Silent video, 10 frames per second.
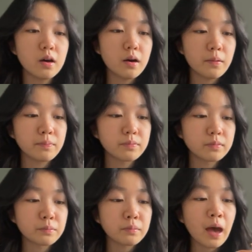
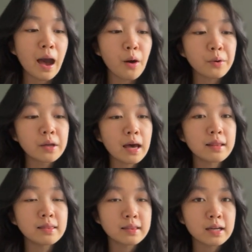how it
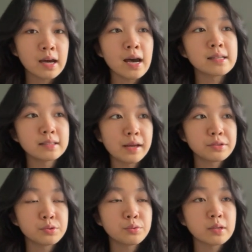has
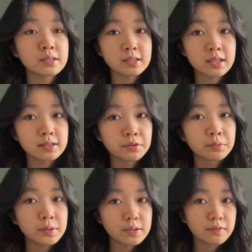led to a
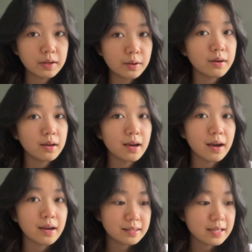successful music video
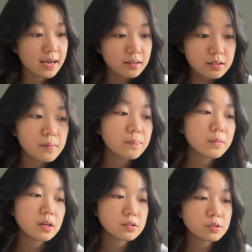at the end.
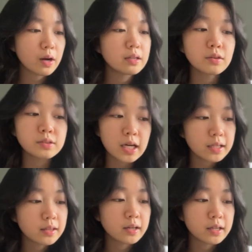So I looked
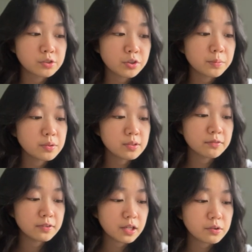at the history of
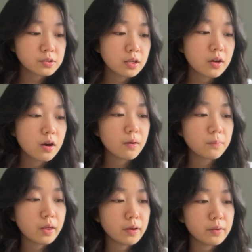music videos,
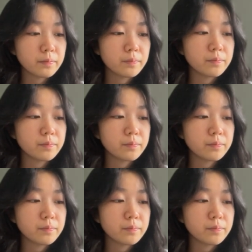like